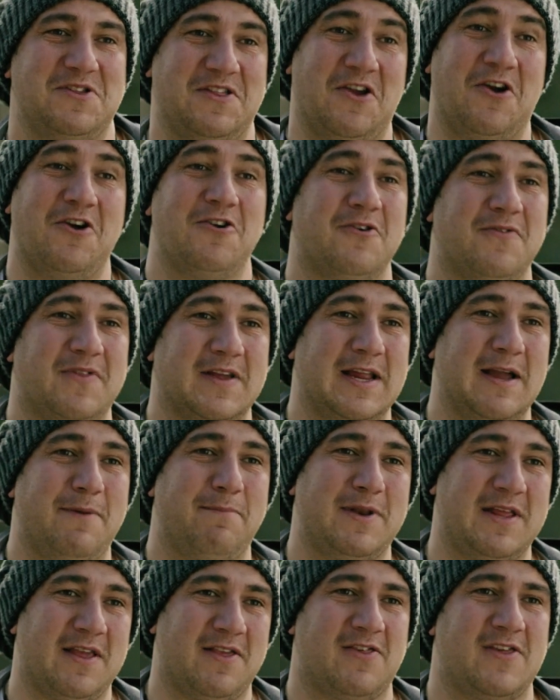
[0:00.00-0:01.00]
the owner of the
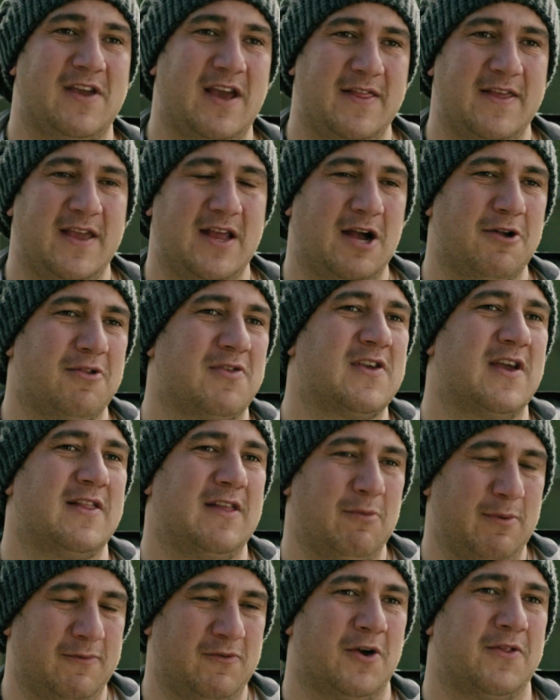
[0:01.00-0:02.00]
company and say that, I'd say
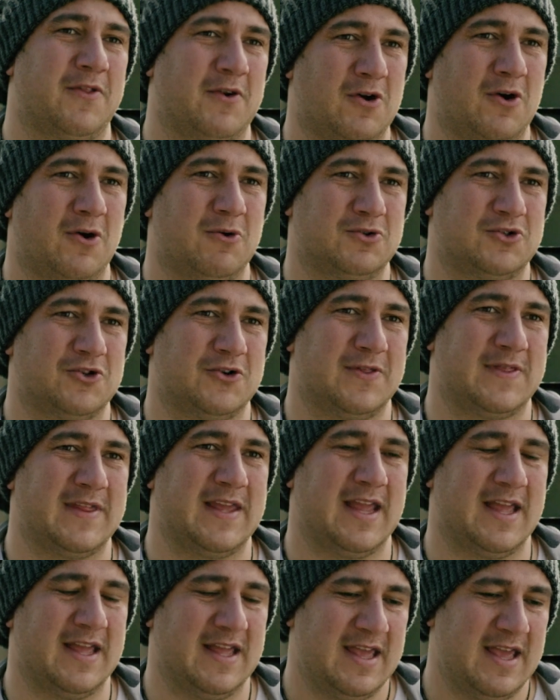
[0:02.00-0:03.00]
that we've got the culture in
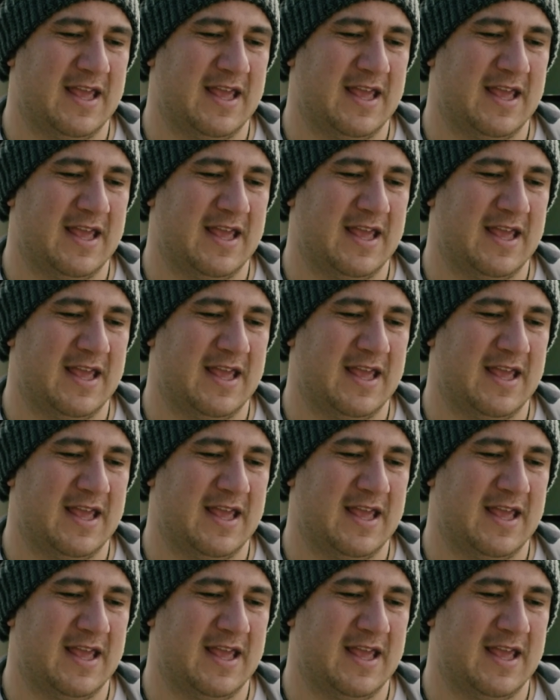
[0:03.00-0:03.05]
there